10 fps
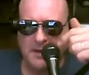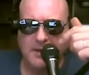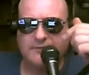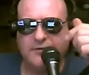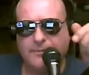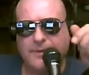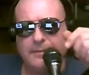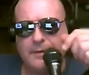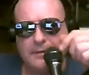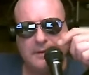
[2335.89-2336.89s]
If two
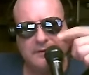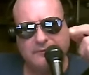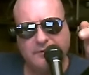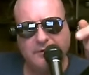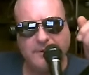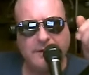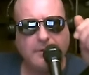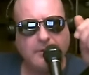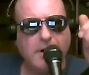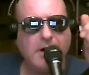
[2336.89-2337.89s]

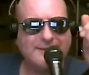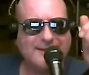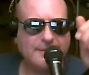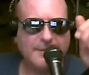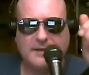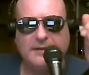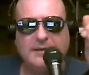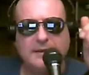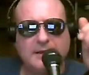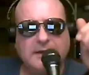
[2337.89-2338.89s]
people walked up
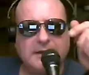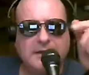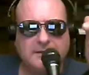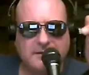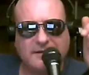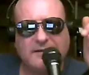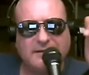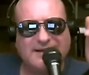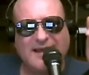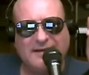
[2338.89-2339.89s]
to the
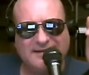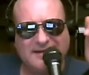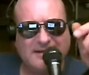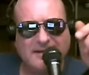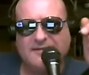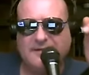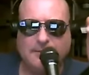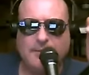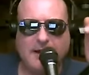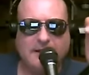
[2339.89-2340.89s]
gates of the Nestle
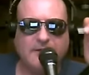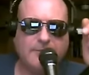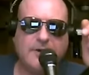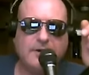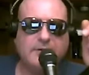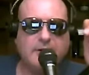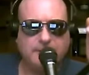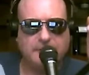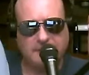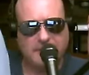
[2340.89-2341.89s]
plant up there and
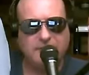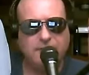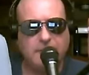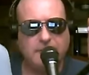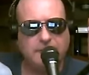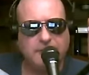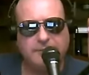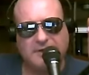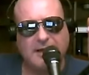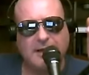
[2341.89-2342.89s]
each one of them
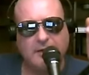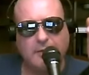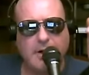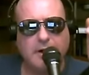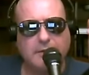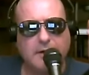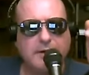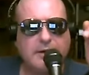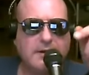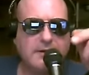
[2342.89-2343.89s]
dumped a gallon of water on
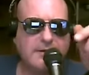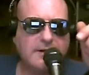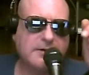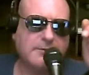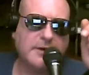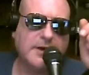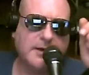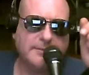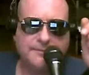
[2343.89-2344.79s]
there, they'd think they were gay.